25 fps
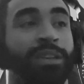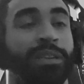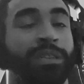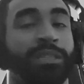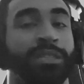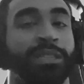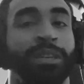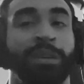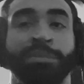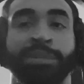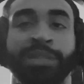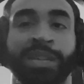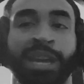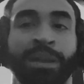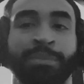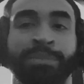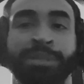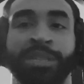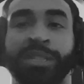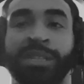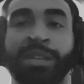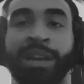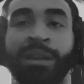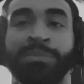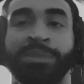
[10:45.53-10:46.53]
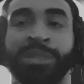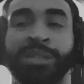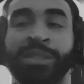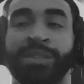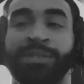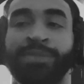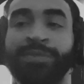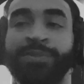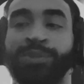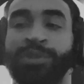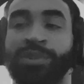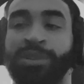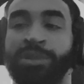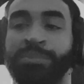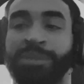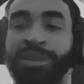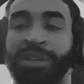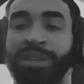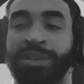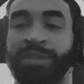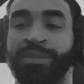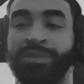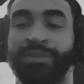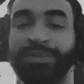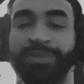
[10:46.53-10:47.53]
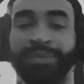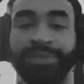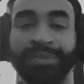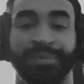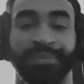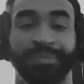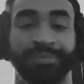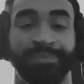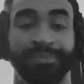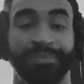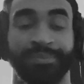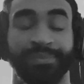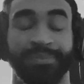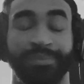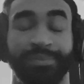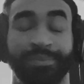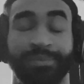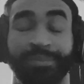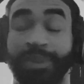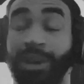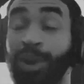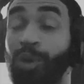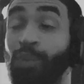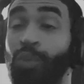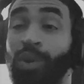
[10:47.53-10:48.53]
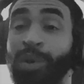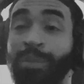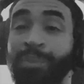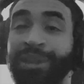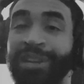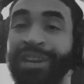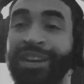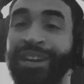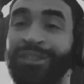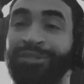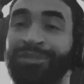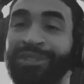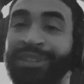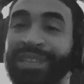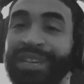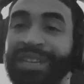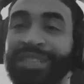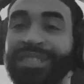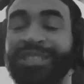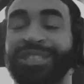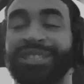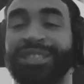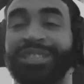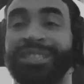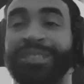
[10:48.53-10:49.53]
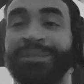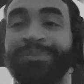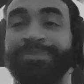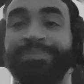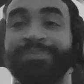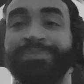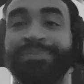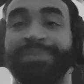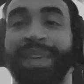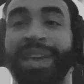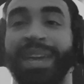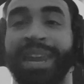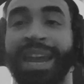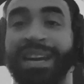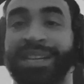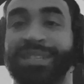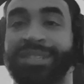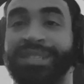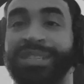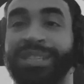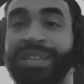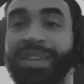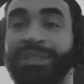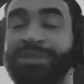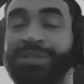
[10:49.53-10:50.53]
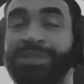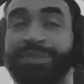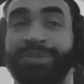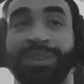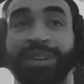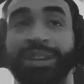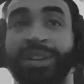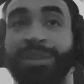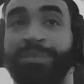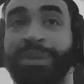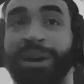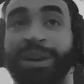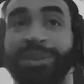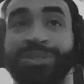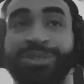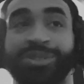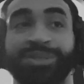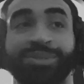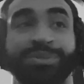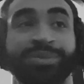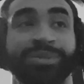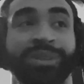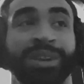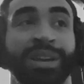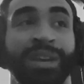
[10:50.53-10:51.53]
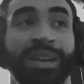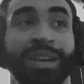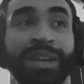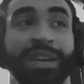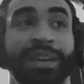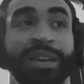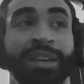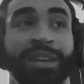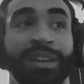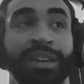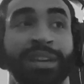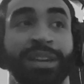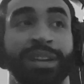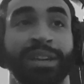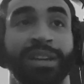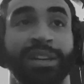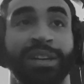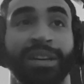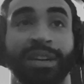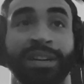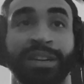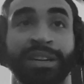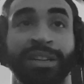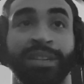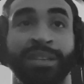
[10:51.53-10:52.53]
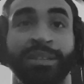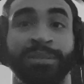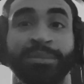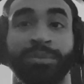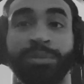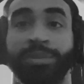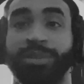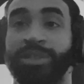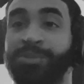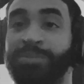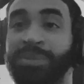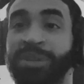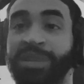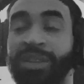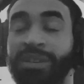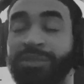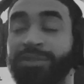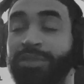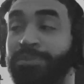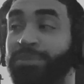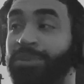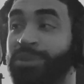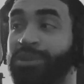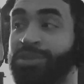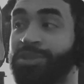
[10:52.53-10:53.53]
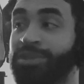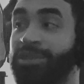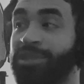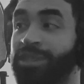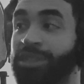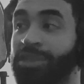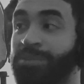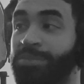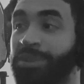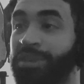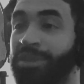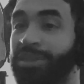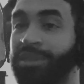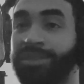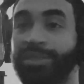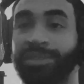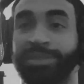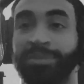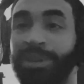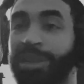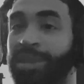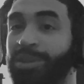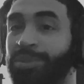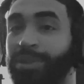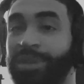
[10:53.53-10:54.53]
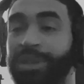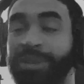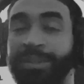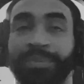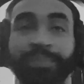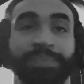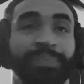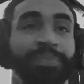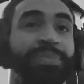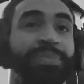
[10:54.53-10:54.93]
sometimes it comes in the form of a woman in a relationship that actually gives a fuck about you. Uh, speaking from personal experience, by the way.